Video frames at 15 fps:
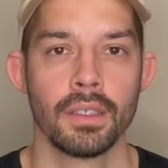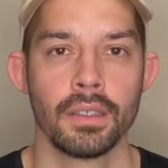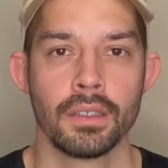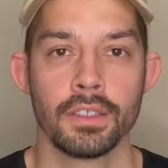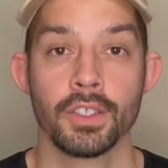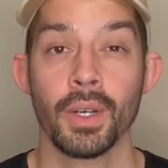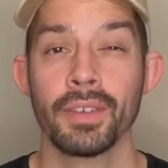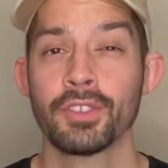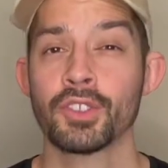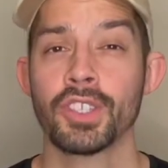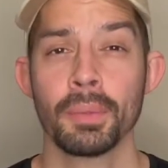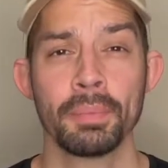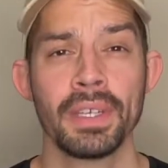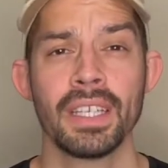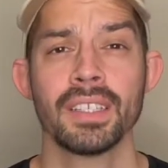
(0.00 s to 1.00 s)
So after
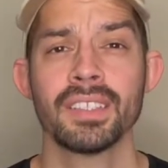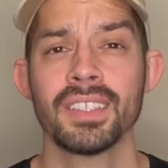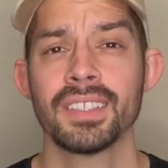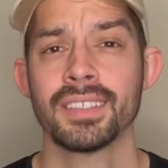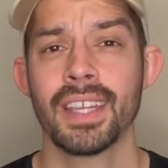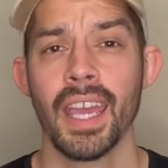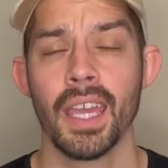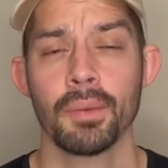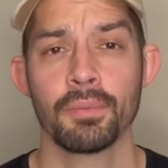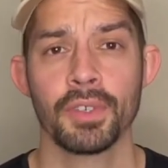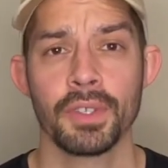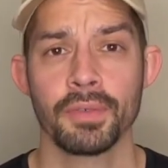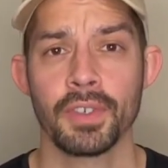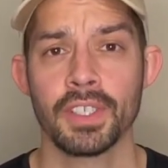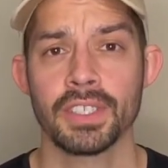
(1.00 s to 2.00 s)
jumping into this game for the
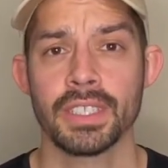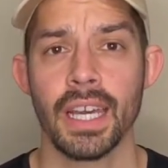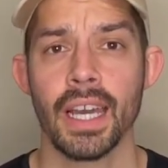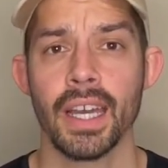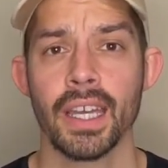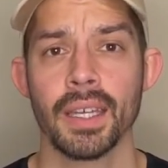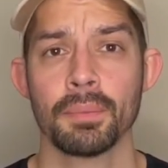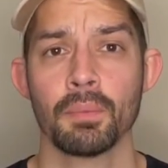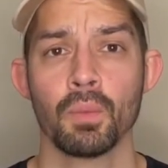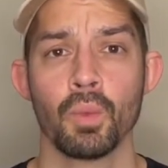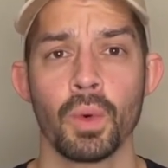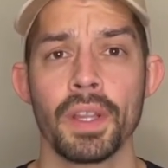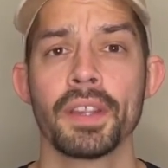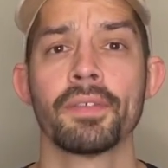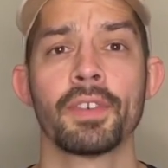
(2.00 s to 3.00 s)
first time,
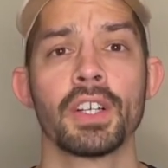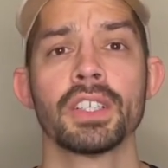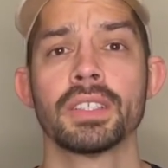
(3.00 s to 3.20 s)
one of the first